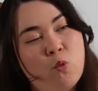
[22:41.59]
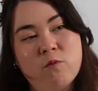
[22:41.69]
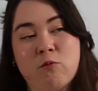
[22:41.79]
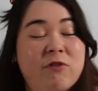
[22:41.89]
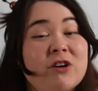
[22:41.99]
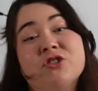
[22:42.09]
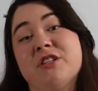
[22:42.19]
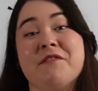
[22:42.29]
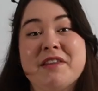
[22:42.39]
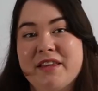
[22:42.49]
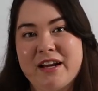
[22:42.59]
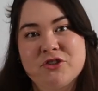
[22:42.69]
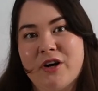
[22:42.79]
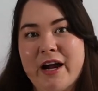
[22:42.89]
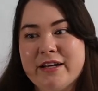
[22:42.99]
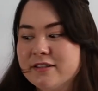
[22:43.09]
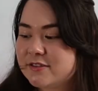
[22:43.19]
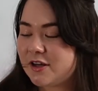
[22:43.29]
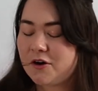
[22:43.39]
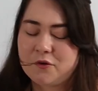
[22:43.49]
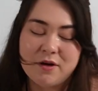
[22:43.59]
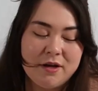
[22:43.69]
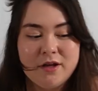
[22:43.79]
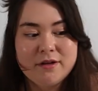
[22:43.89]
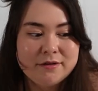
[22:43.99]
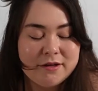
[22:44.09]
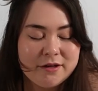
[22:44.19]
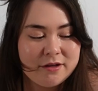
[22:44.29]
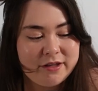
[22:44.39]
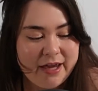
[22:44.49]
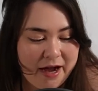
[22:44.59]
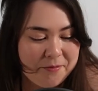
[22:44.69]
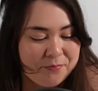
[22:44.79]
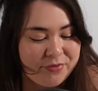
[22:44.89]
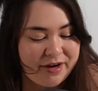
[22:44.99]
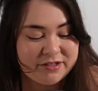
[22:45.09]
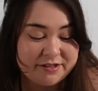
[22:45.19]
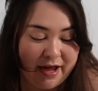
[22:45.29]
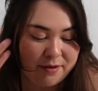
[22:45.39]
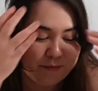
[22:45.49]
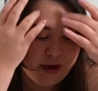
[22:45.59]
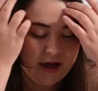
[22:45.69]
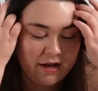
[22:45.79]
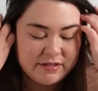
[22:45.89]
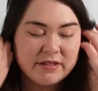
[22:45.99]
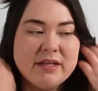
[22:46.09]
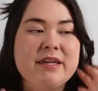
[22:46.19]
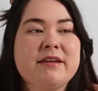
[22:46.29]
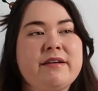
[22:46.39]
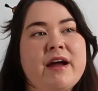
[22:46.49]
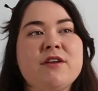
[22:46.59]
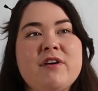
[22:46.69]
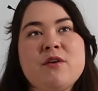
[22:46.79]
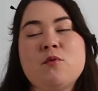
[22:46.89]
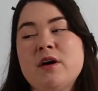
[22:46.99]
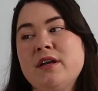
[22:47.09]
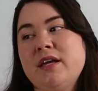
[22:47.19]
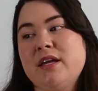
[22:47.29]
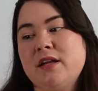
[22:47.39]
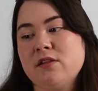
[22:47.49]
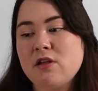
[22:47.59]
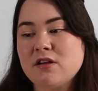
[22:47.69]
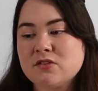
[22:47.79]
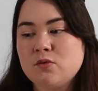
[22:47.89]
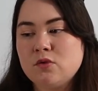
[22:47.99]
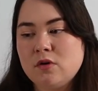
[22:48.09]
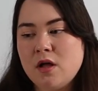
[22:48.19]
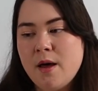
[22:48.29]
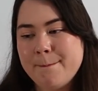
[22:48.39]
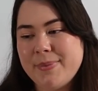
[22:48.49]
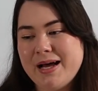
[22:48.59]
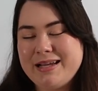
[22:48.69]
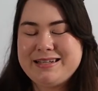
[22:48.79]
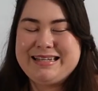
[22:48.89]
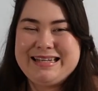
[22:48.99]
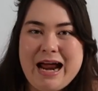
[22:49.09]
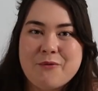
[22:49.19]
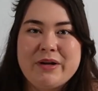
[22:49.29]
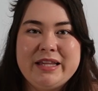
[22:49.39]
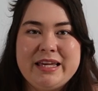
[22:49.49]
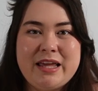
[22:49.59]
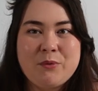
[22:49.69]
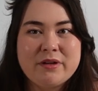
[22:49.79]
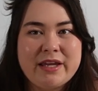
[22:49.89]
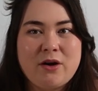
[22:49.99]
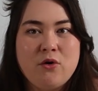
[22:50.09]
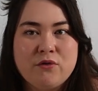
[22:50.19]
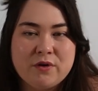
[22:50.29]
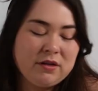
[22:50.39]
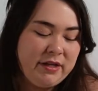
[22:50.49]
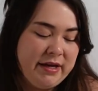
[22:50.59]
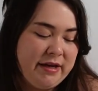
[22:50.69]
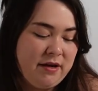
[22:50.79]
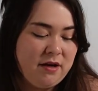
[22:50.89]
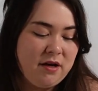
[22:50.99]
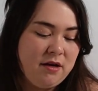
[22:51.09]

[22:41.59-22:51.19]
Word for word: version of it that I tried. So yeah, there's that. And he kind of had one in law school, but not really. They weren't like overtly